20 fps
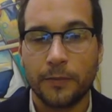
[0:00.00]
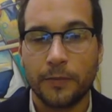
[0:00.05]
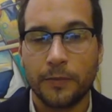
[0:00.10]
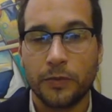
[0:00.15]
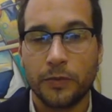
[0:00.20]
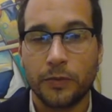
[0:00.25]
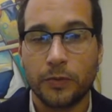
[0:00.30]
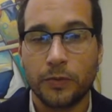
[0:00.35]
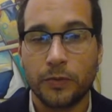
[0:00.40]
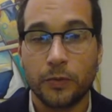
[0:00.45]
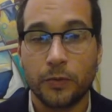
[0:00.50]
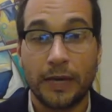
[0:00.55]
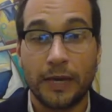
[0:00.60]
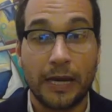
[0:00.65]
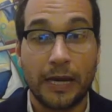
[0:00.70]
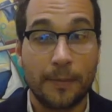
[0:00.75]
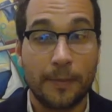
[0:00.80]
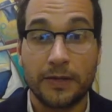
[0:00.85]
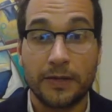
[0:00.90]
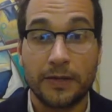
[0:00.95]
to get
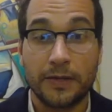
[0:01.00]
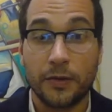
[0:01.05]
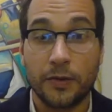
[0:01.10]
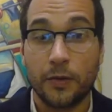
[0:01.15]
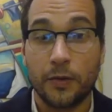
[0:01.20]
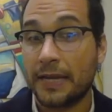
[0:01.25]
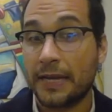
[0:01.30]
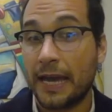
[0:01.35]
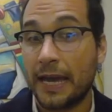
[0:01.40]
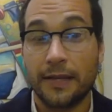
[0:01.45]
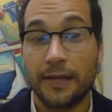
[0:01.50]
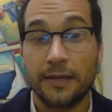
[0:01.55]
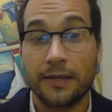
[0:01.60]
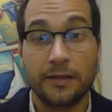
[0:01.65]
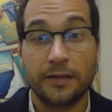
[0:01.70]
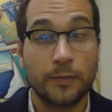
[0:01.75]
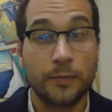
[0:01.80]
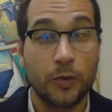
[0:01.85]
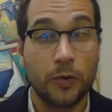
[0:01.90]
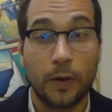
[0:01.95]
up and go scan
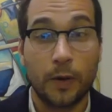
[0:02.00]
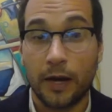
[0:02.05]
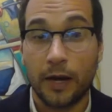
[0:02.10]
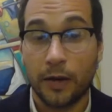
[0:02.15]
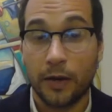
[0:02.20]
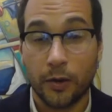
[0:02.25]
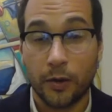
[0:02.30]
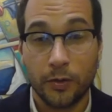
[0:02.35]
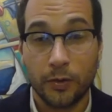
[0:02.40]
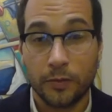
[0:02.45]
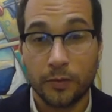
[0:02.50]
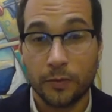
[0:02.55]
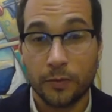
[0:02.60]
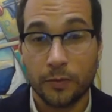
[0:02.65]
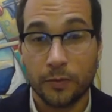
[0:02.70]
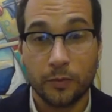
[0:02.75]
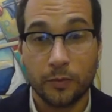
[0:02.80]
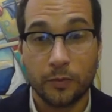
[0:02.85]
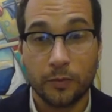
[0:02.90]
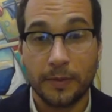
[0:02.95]
some QR codes,
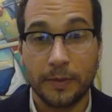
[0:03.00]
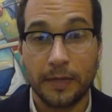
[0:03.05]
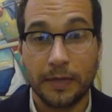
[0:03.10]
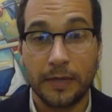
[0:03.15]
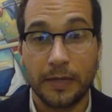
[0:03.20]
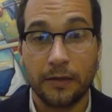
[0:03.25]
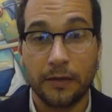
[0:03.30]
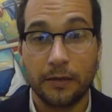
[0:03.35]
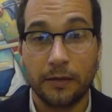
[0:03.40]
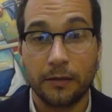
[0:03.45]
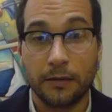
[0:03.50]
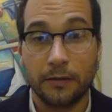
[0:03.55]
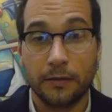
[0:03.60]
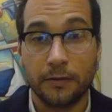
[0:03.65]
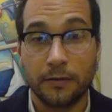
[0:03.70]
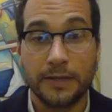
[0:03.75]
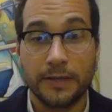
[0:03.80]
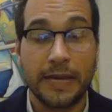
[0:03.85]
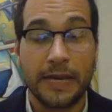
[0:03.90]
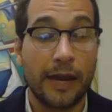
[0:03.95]
which will be
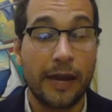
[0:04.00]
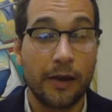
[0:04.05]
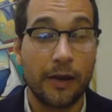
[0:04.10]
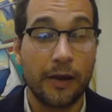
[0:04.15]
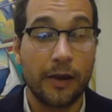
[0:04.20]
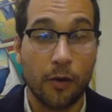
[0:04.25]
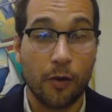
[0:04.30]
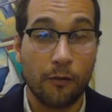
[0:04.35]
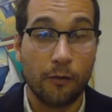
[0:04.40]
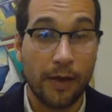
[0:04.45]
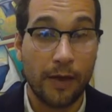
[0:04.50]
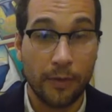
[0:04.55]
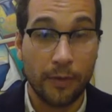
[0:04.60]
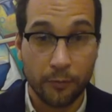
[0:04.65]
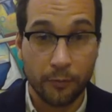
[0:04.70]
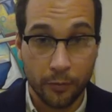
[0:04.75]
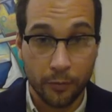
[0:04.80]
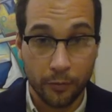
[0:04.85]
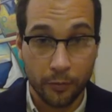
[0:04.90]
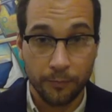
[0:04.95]
scattered around the
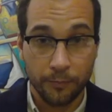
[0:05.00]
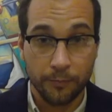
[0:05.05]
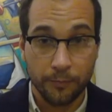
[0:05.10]
room.